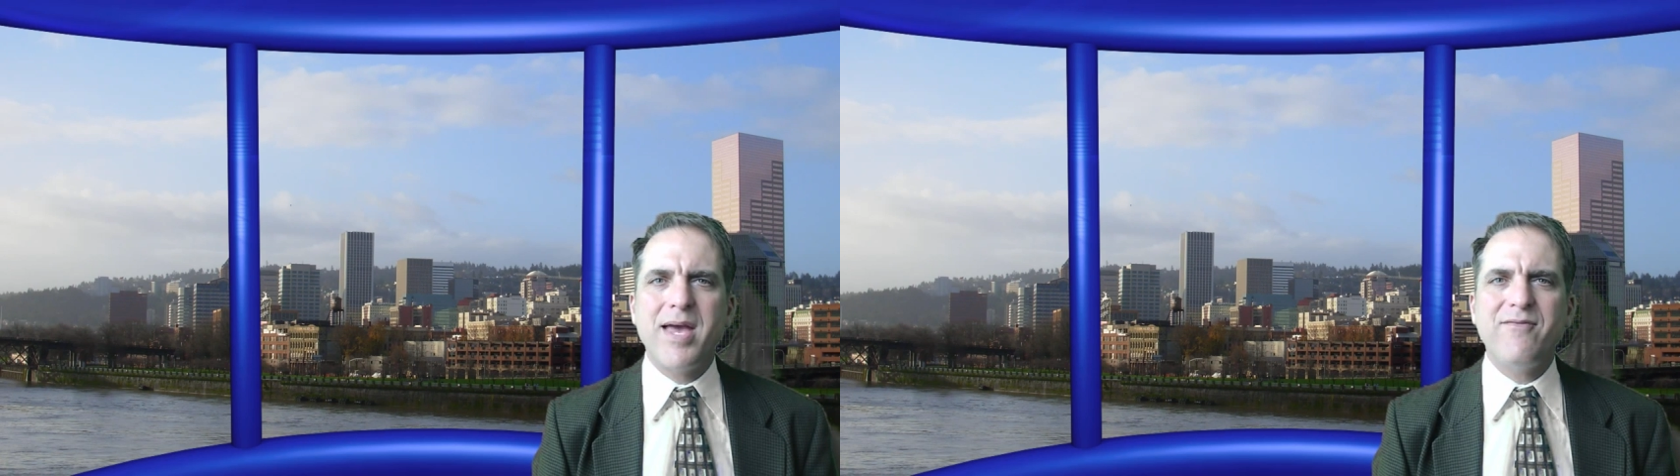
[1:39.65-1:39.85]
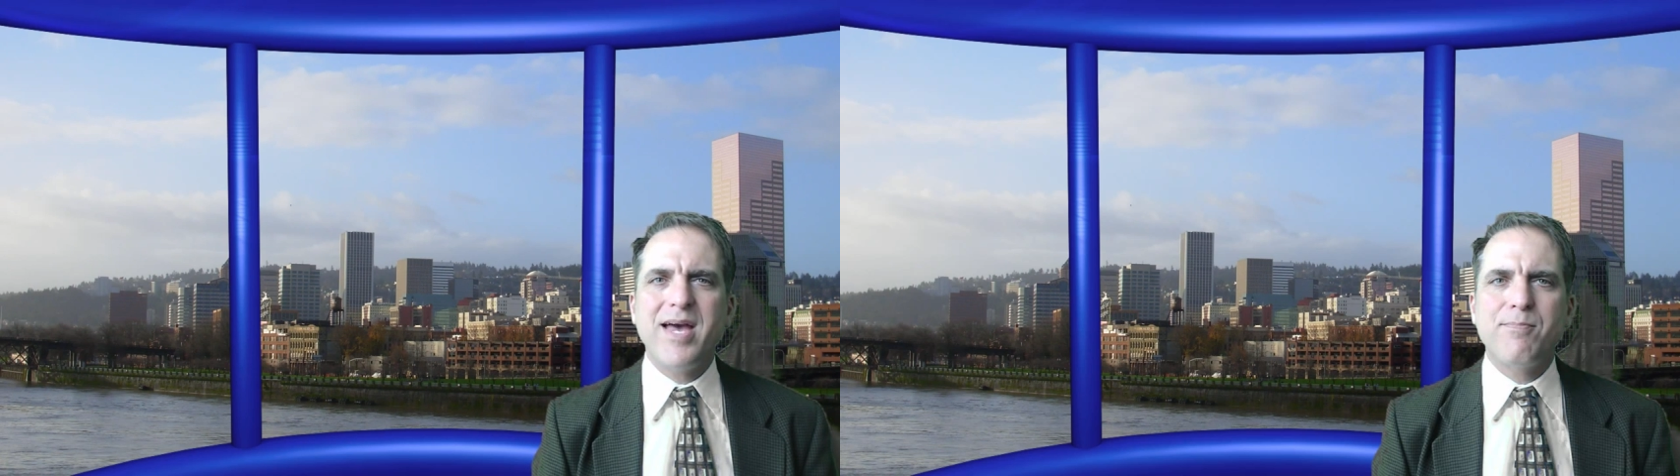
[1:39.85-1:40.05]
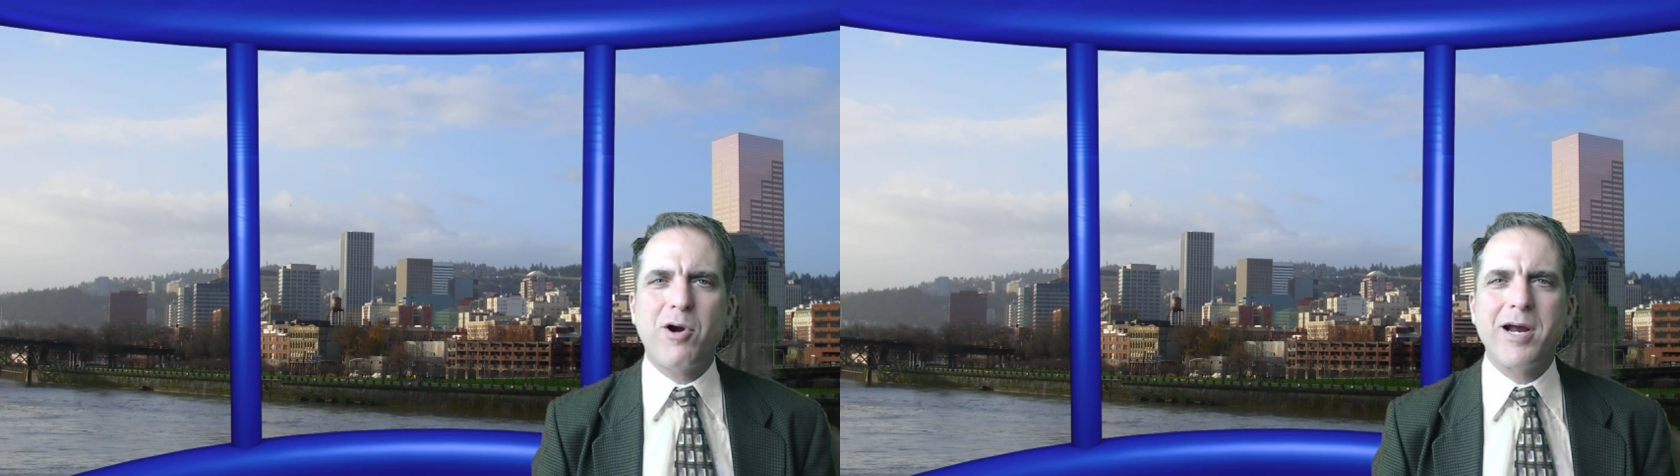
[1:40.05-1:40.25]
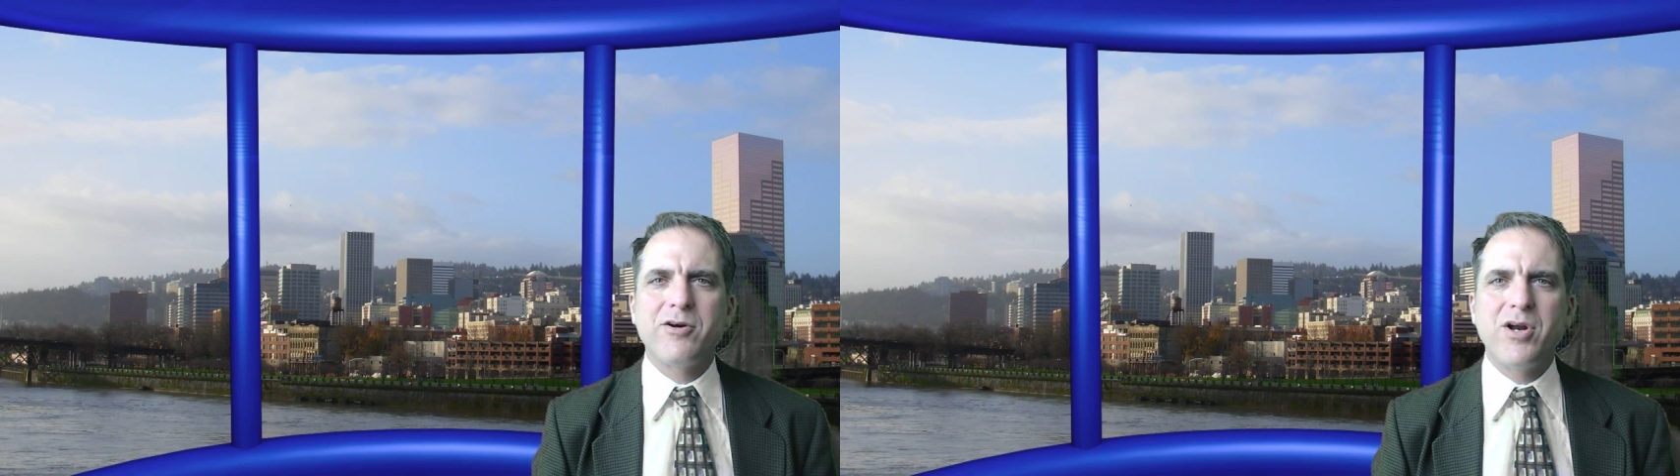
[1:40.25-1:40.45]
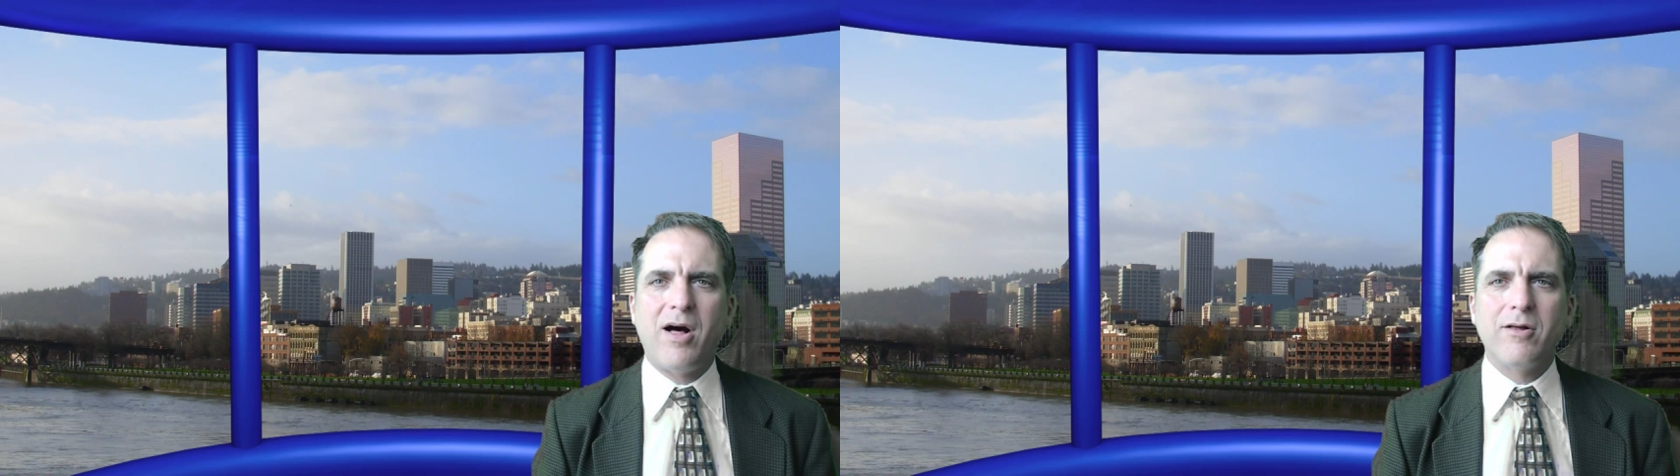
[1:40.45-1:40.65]
have had
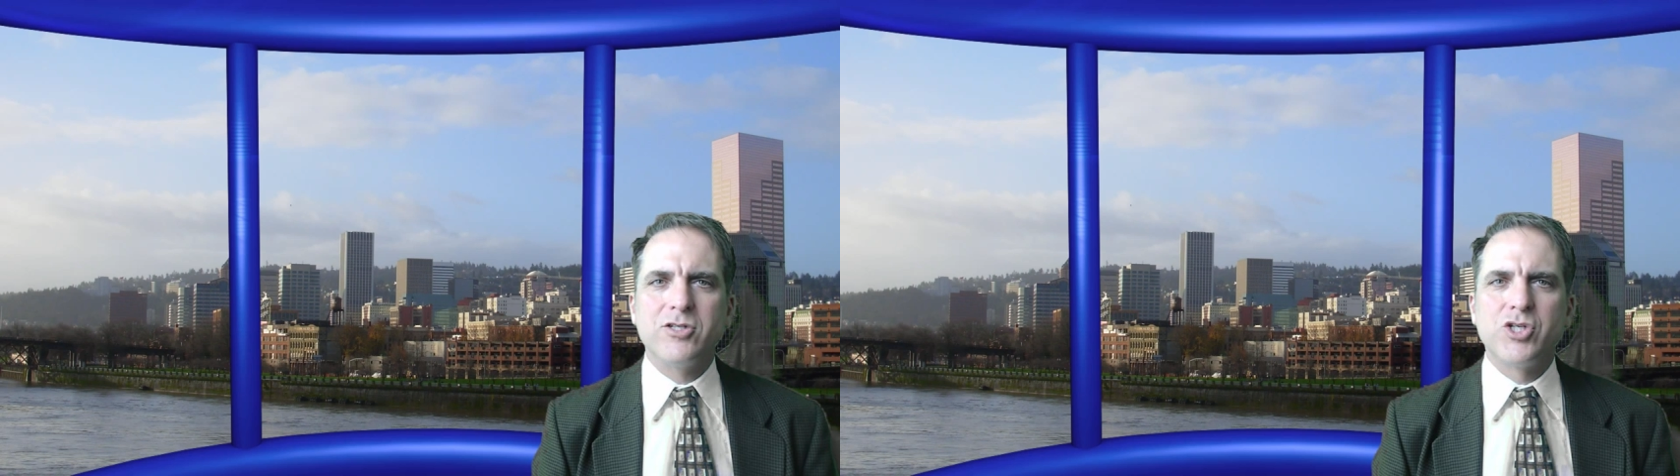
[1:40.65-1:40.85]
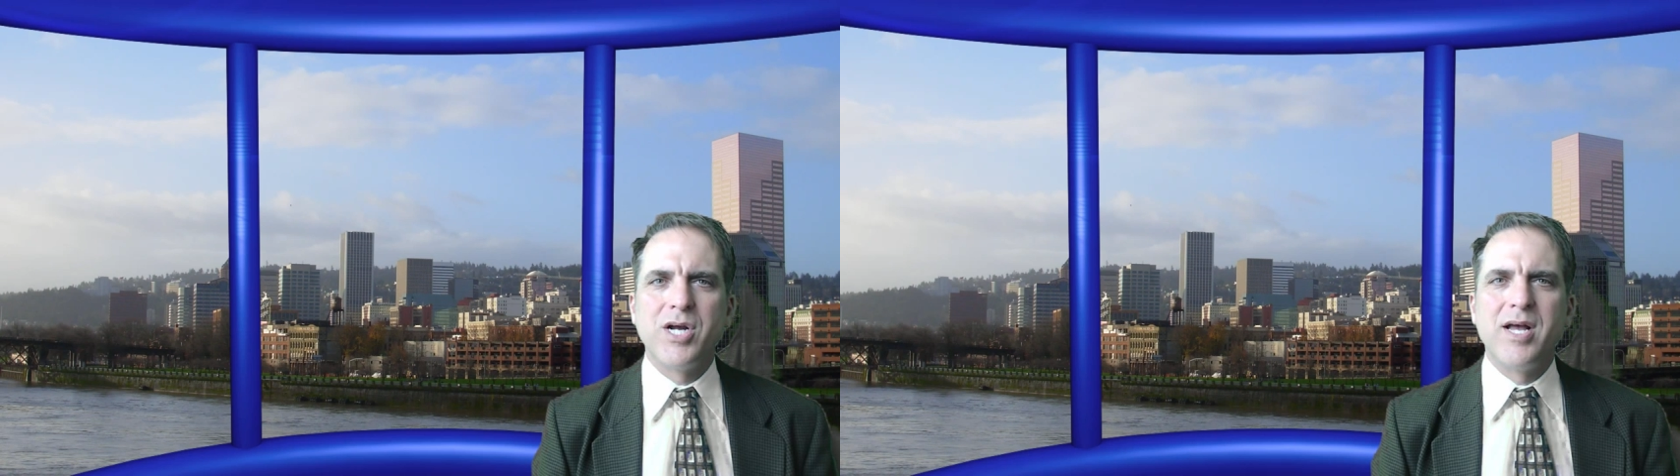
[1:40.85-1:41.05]
prior knowledge